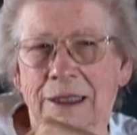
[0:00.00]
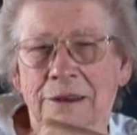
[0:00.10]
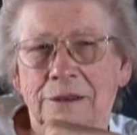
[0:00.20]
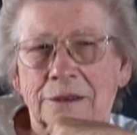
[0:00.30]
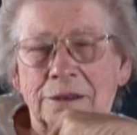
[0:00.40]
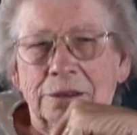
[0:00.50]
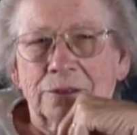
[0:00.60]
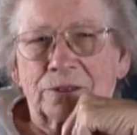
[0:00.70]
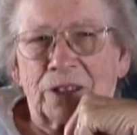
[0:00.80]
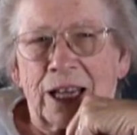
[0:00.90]
In
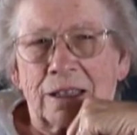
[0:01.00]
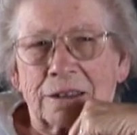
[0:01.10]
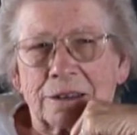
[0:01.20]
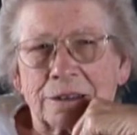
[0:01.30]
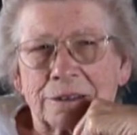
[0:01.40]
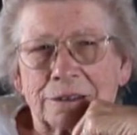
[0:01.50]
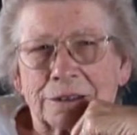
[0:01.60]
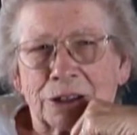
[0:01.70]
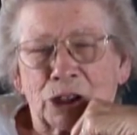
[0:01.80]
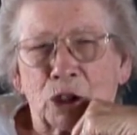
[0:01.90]
Fallon. Uh
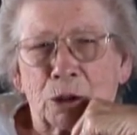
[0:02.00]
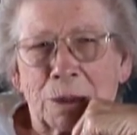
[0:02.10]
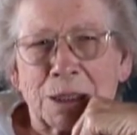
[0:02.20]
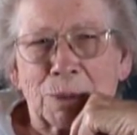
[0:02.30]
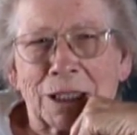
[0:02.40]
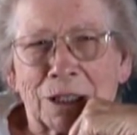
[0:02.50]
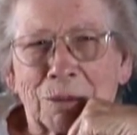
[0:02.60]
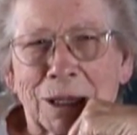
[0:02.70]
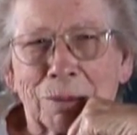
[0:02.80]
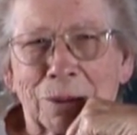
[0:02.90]
-huh. The school bus picked
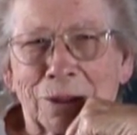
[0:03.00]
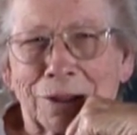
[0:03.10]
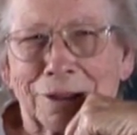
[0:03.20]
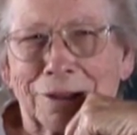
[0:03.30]
them up and...